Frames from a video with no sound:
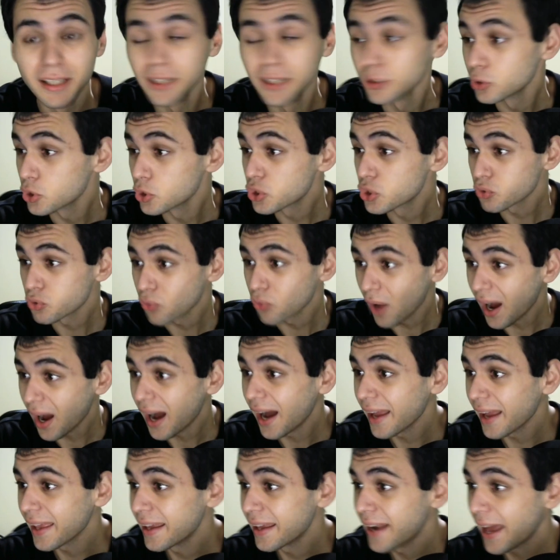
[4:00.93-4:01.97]
to
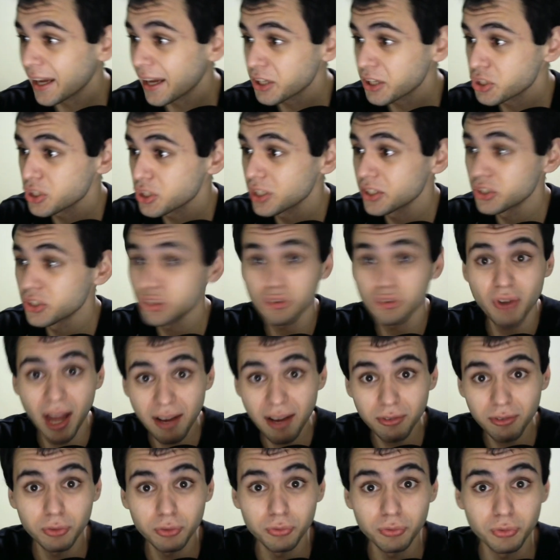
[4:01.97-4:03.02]
try and actually
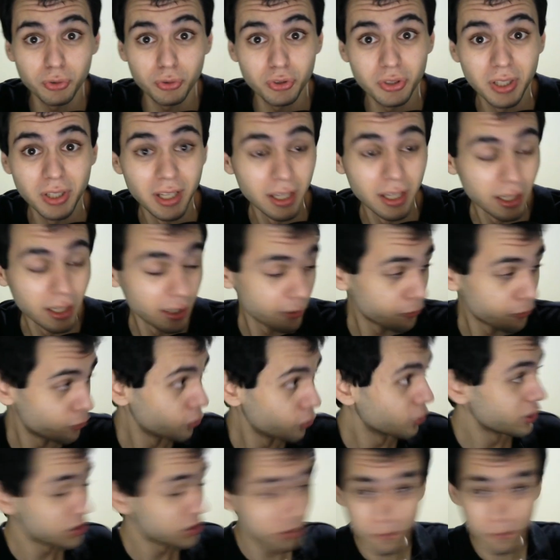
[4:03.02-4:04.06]
travel through, through
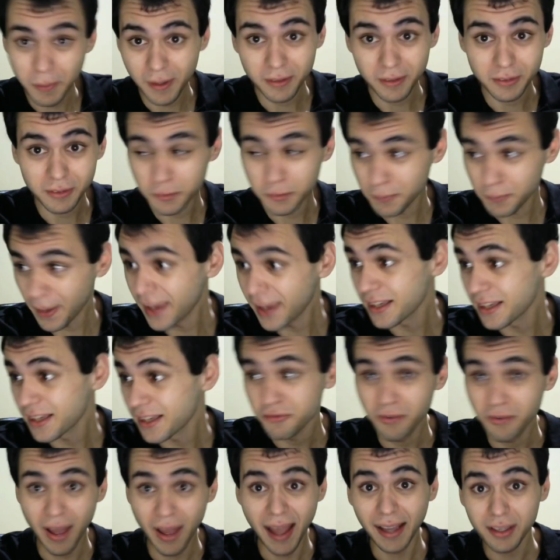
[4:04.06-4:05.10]
the sp space
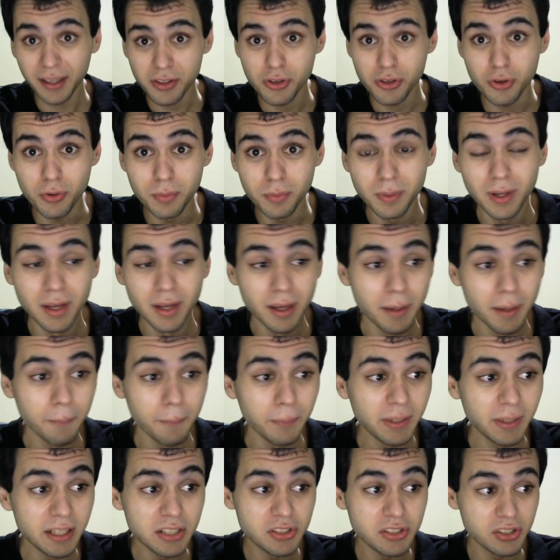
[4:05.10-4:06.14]
vacuum,
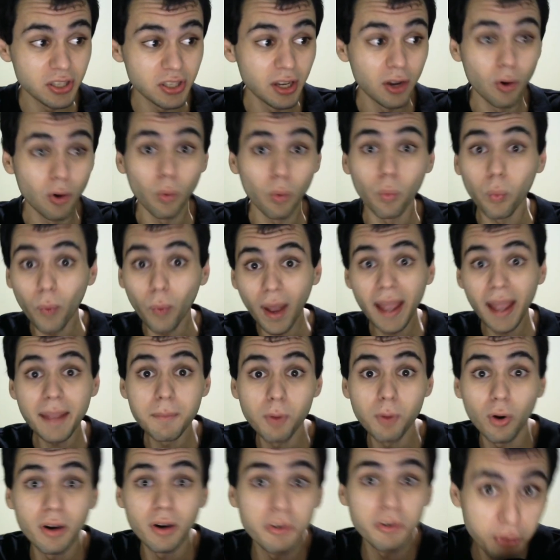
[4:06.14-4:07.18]
but it's way
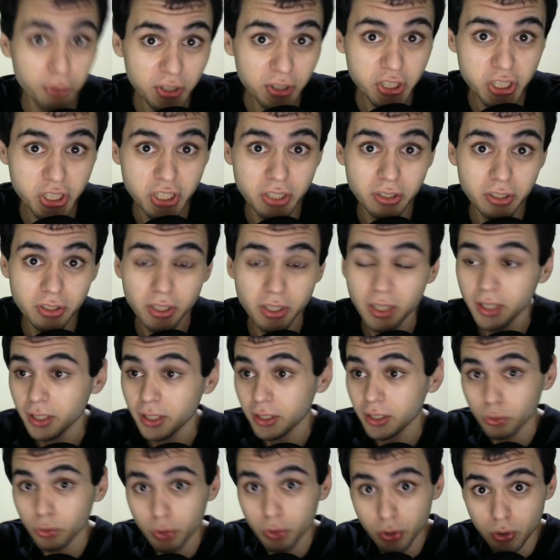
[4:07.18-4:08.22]
more efficient
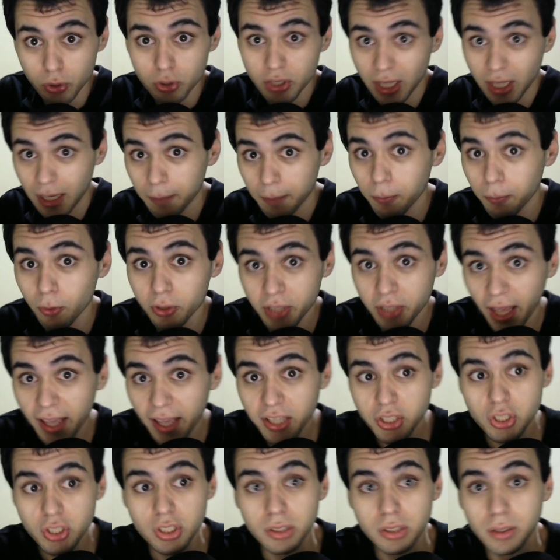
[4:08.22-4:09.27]
to use
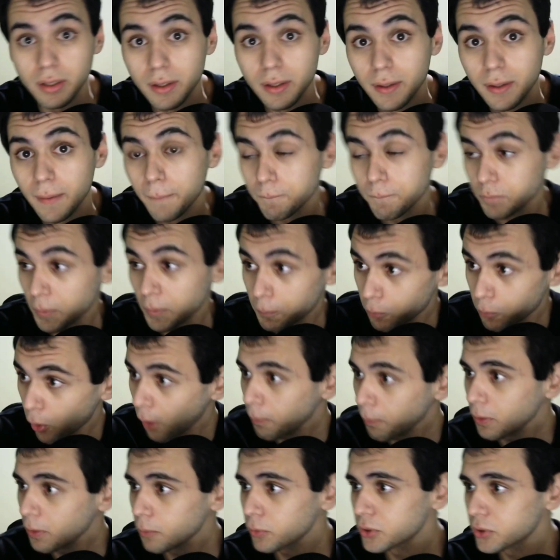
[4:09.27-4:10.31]
teleportation. The
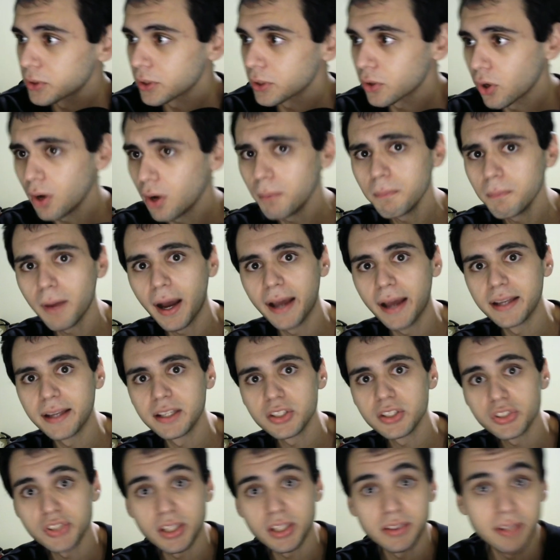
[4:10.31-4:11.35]
problem with the Combine
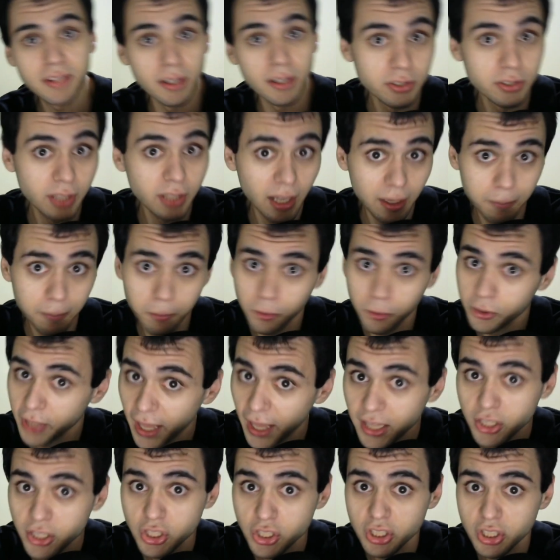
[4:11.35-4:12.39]
is that their
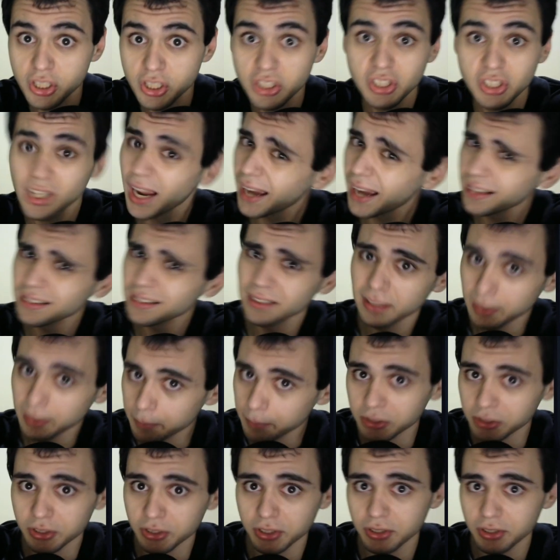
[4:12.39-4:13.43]
teleportation is kind of
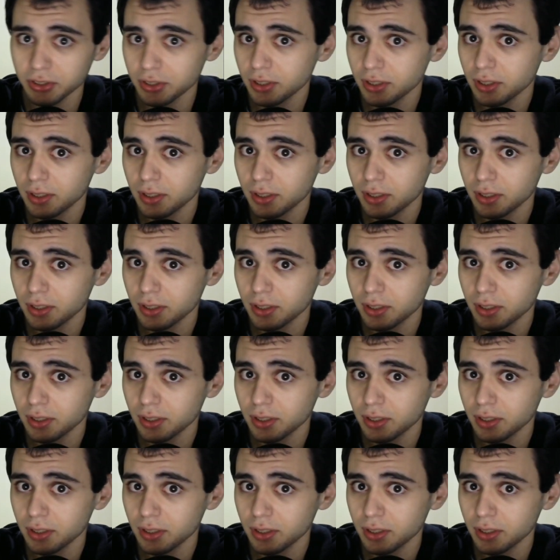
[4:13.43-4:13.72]
limited.